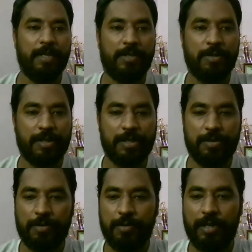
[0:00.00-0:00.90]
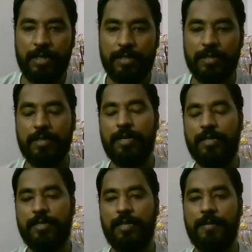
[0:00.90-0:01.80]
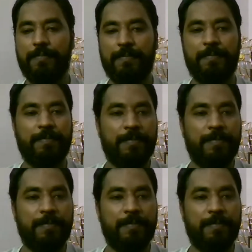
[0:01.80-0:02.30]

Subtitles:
here to address your queries and answer them.